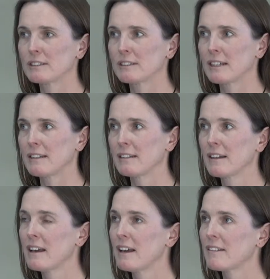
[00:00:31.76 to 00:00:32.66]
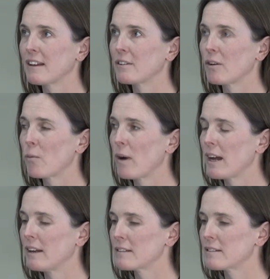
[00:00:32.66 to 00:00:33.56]
and that
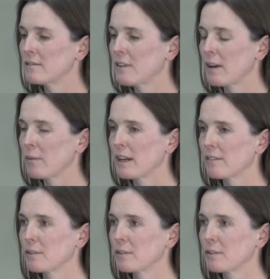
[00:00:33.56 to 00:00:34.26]
awareness of how we have